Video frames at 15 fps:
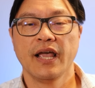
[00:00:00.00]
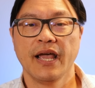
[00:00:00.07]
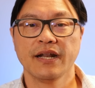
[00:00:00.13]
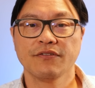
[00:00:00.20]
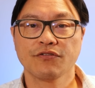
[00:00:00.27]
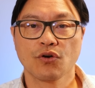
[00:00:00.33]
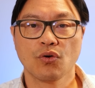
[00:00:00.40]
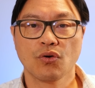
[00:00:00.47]

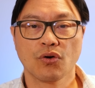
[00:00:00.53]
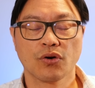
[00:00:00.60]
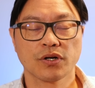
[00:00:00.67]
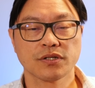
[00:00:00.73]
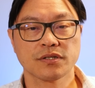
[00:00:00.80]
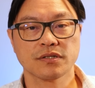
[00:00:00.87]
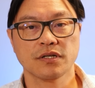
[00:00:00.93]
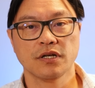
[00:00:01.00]
And of
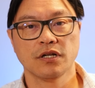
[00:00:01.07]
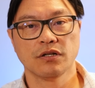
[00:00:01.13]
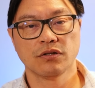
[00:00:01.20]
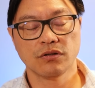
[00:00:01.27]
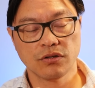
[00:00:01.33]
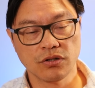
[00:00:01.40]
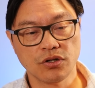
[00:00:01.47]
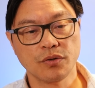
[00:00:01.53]
course,
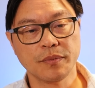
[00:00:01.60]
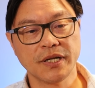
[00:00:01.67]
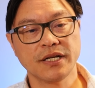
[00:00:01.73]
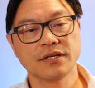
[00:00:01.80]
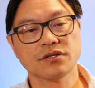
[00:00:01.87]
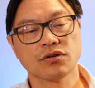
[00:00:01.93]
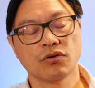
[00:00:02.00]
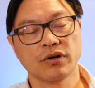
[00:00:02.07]

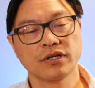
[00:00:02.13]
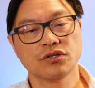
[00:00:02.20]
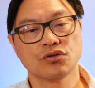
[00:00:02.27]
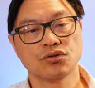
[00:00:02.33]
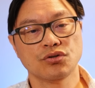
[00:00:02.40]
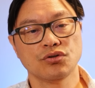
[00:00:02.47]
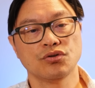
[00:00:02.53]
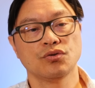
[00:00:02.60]
Lumen is going
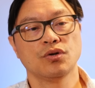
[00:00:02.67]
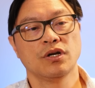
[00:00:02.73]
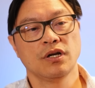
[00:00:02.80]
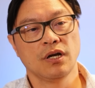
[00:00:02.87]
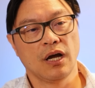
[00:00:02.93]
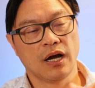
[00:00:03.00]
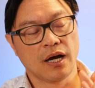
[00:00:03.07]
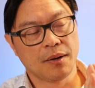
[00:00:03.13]
to
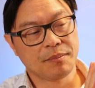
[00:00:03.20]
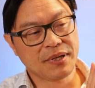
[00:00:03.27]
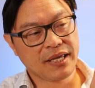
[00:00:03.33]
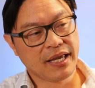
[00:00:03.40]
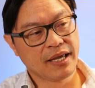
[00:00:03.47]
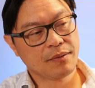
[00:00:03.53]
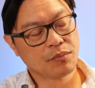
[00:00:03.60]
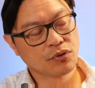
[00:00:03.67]

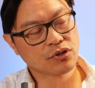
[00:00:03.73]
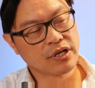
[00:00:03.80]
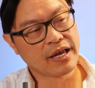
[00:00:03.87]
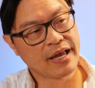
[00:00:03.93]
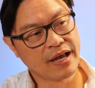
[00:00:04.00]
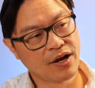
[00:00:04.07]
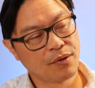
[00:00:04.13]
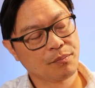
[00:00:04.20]
be able to
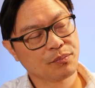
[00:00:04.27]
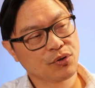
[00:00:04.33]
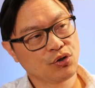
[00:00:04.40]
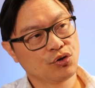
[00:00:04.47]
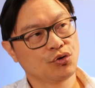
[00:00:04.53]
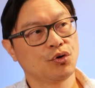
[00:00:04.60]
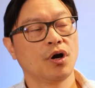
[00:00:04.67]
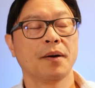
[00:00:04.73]
help
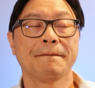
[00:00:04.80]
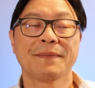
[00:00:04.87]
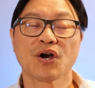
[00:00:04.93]
you